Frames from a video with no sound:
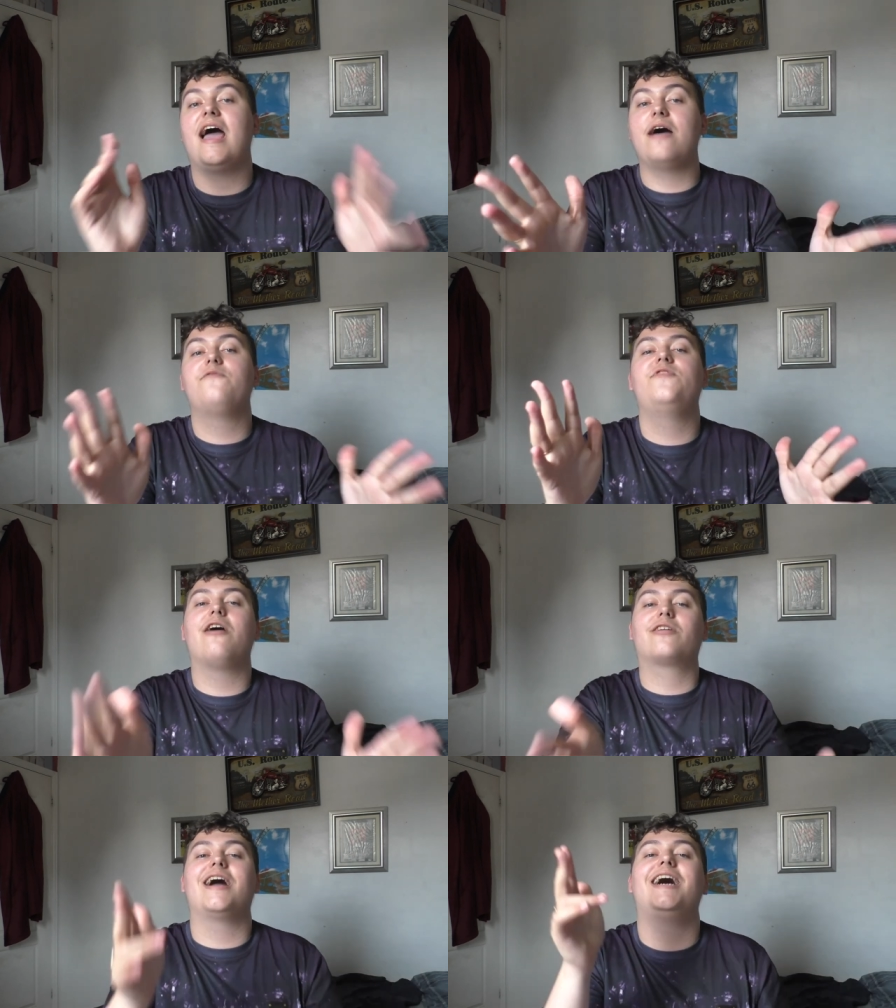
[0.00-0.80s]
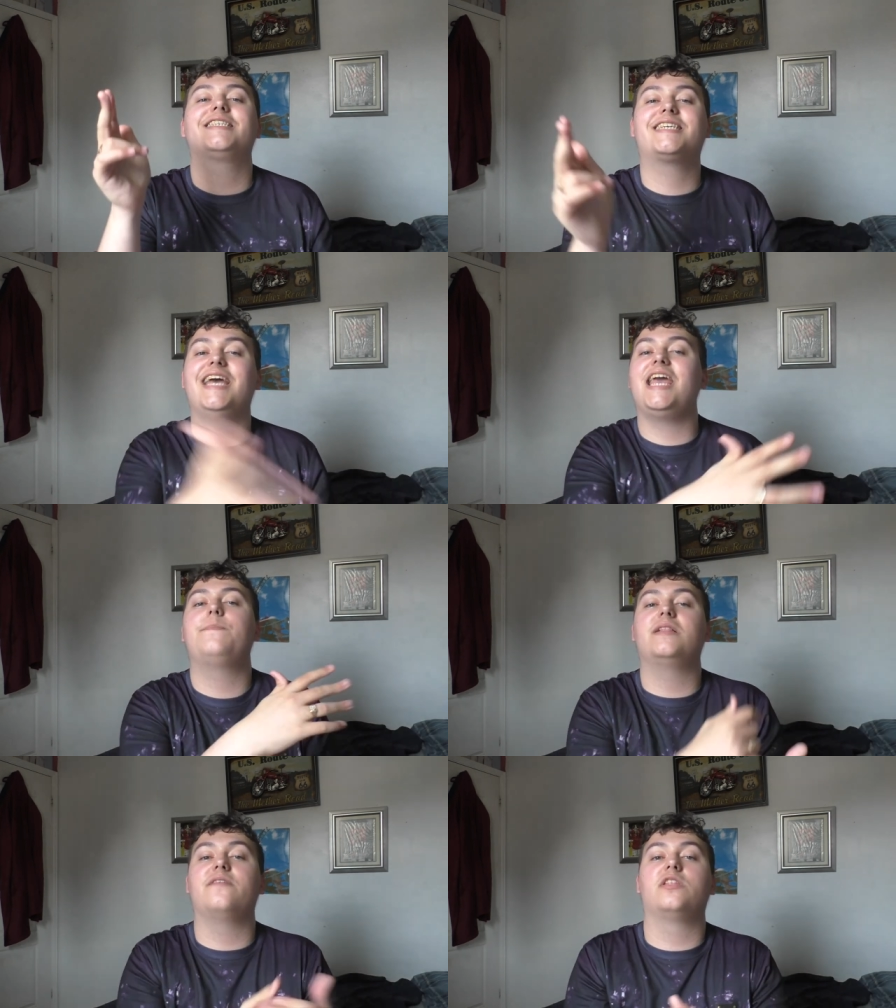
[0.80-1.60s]
And for now, guys,
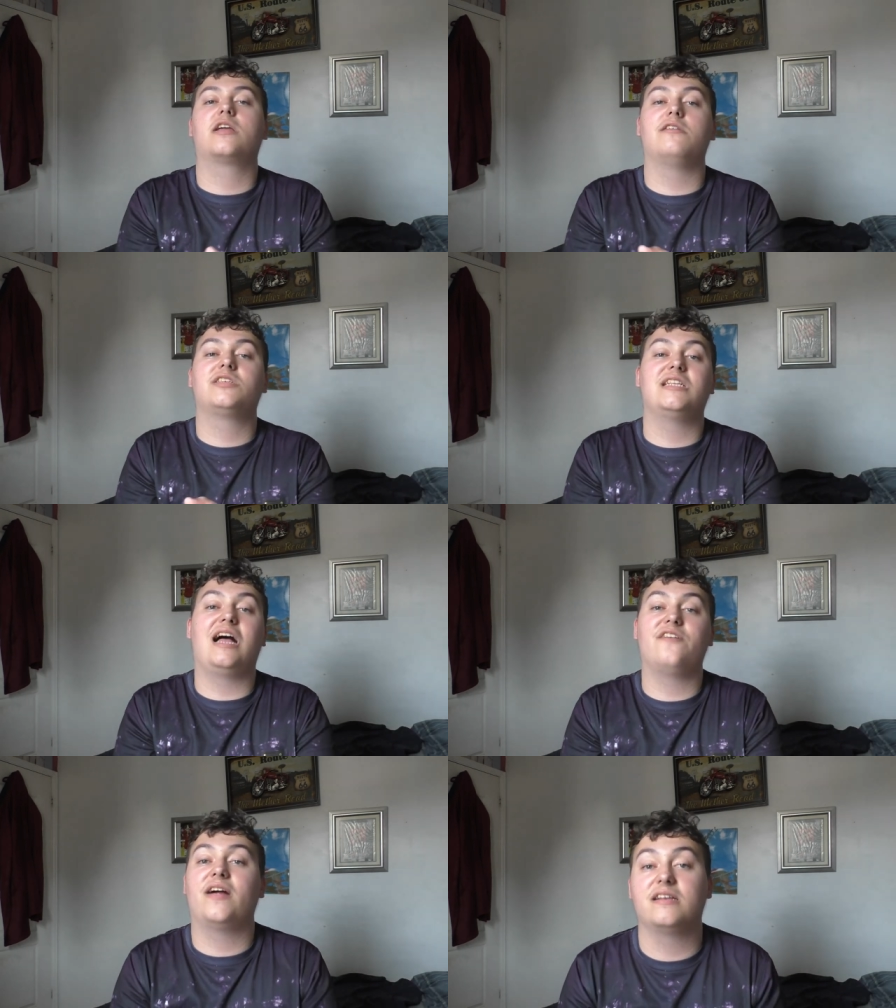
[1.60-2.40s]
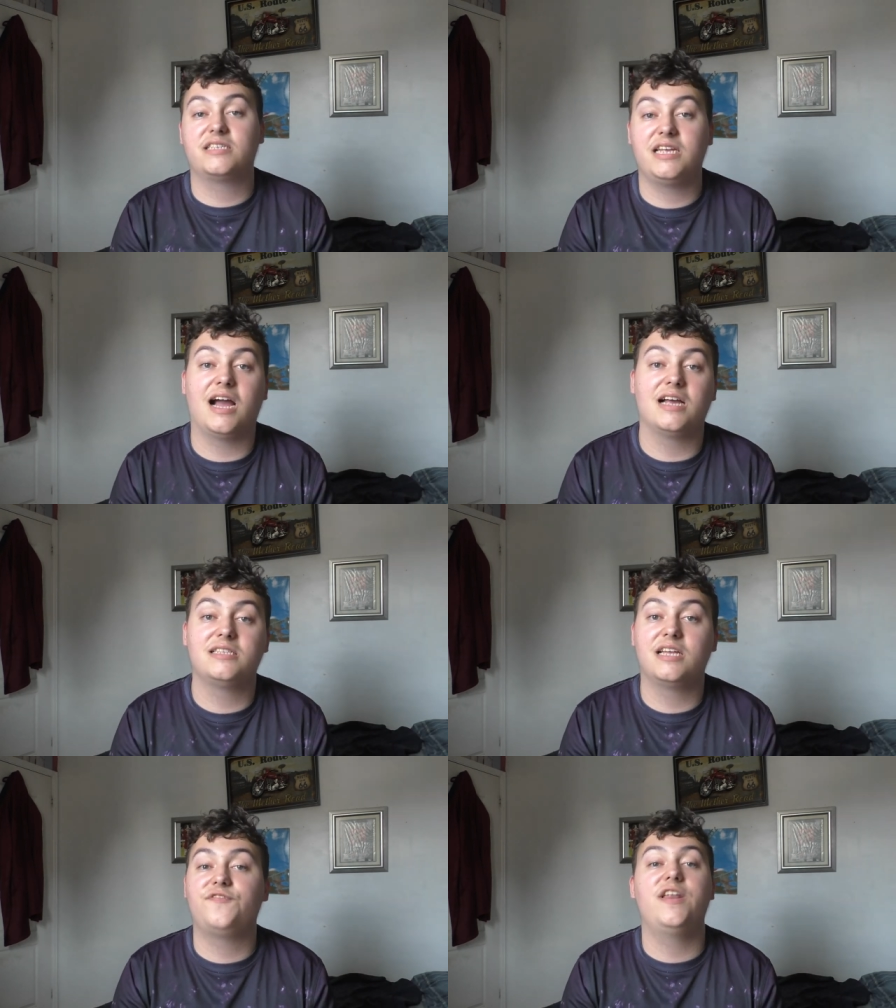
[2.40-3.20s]
keep living the coaster life, and I'll see you guys
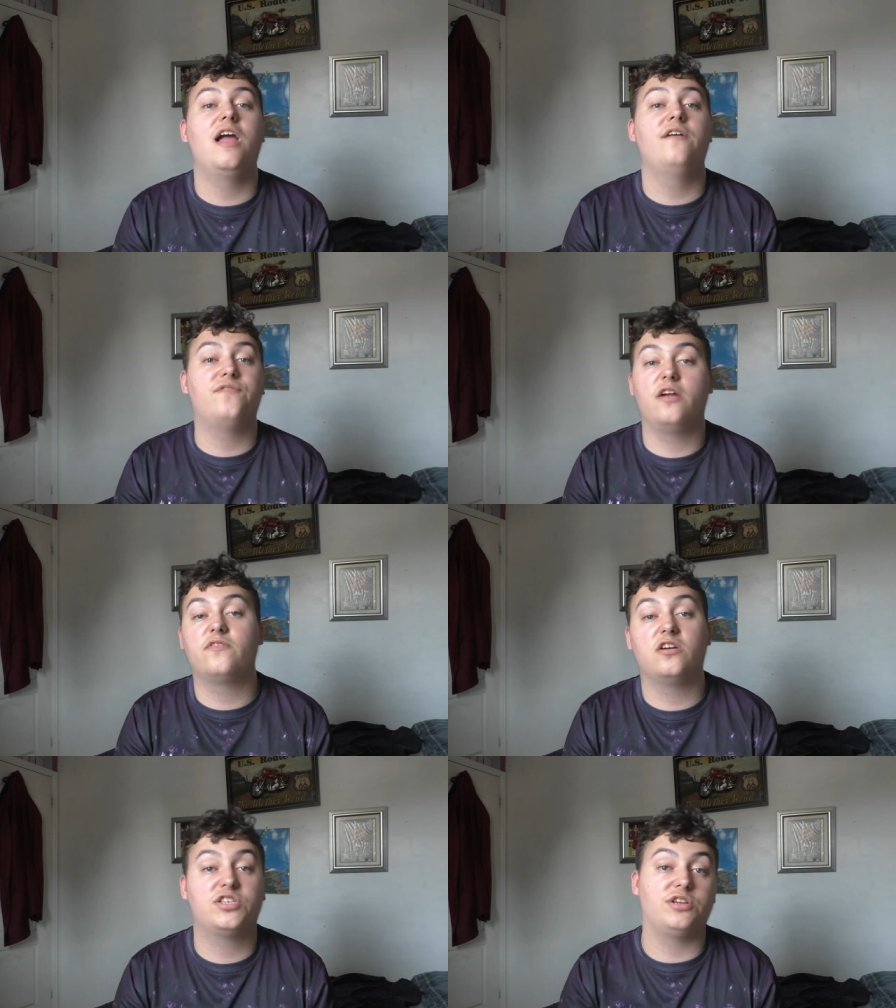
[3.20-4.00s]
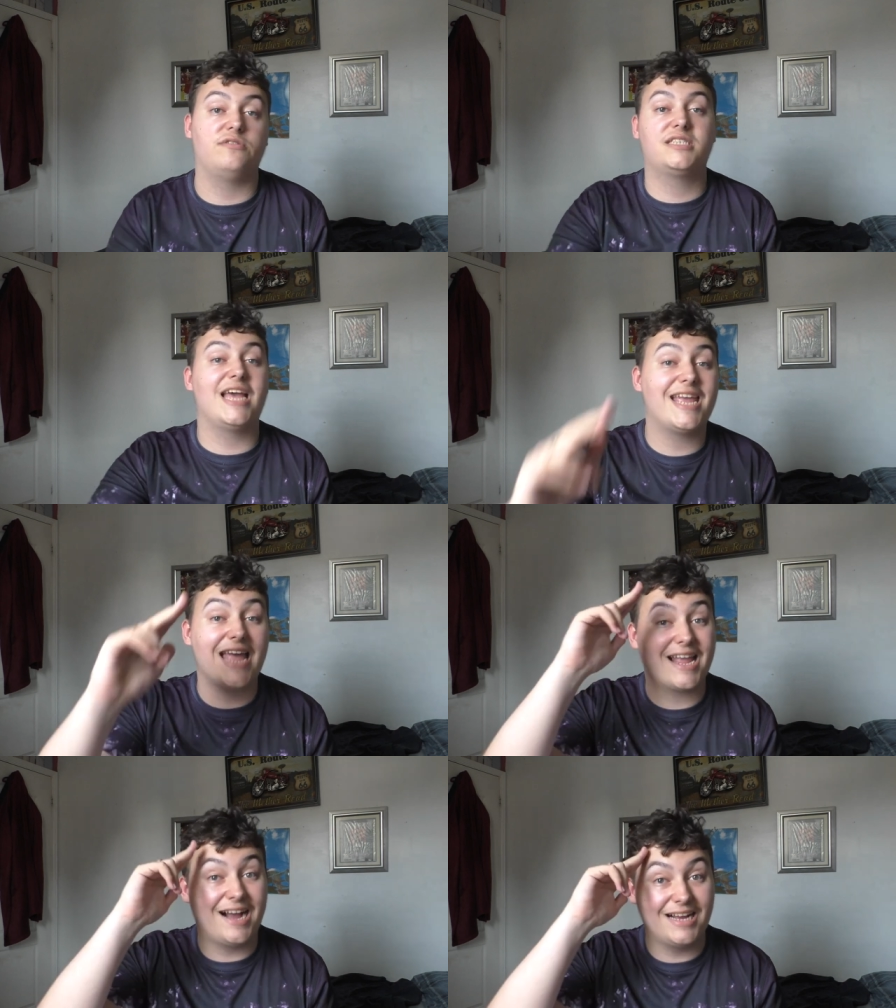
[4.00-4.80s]
in the next video very, very soon. Take
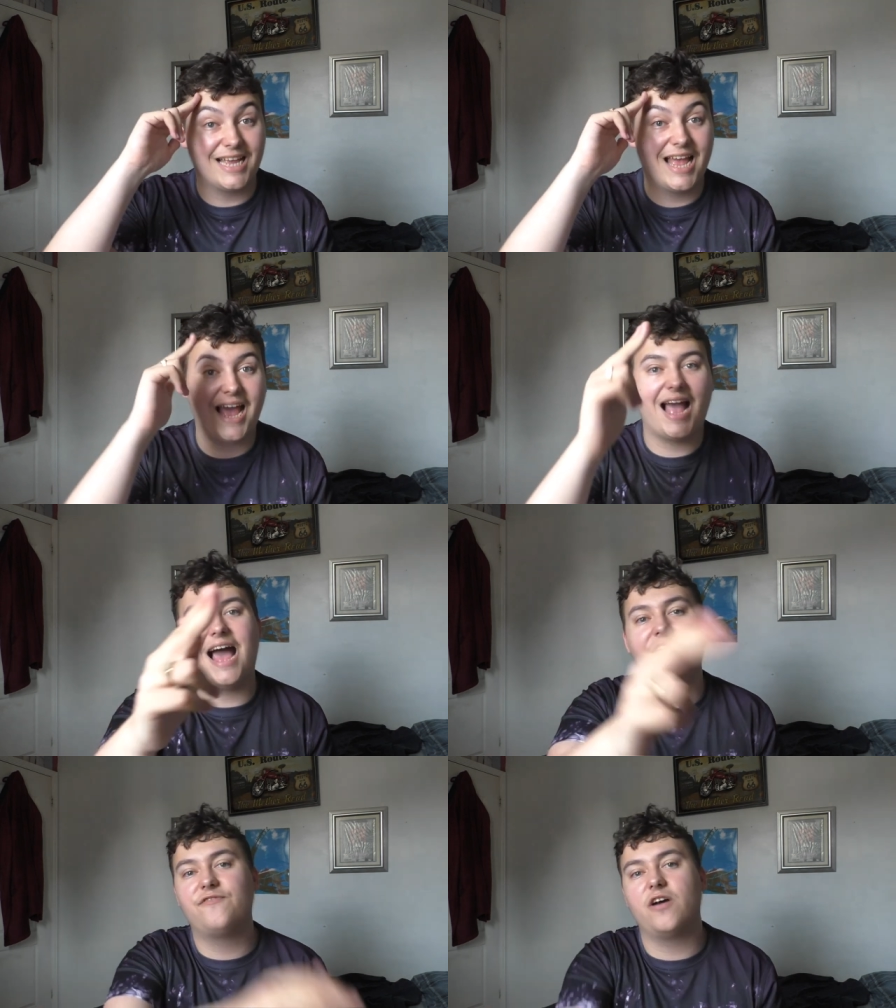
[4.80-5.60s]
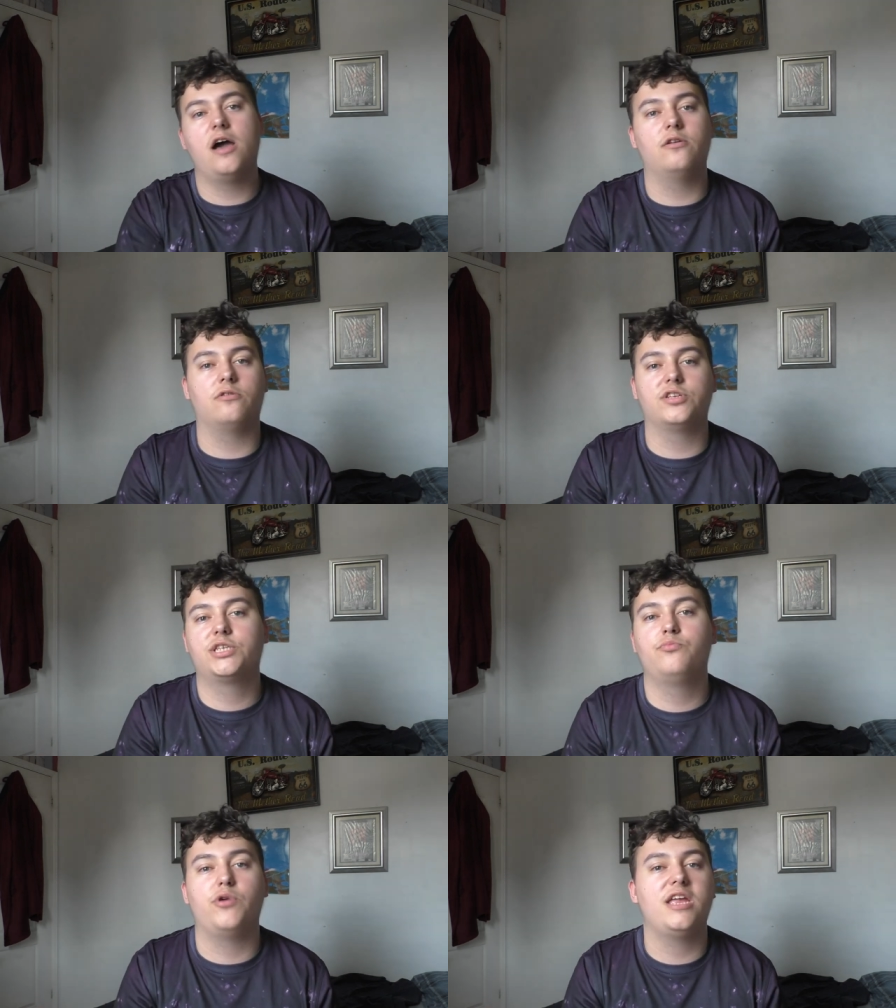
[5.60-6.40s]
care, guys. Have an
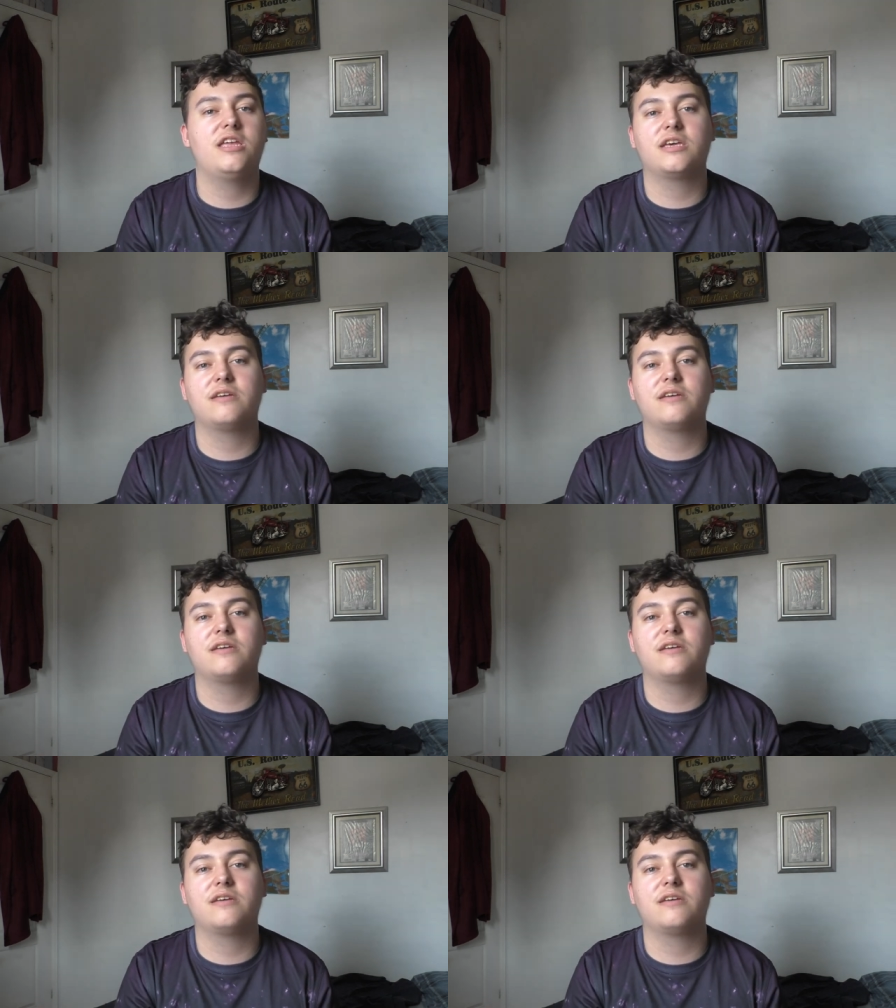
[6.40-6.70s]
awesome week.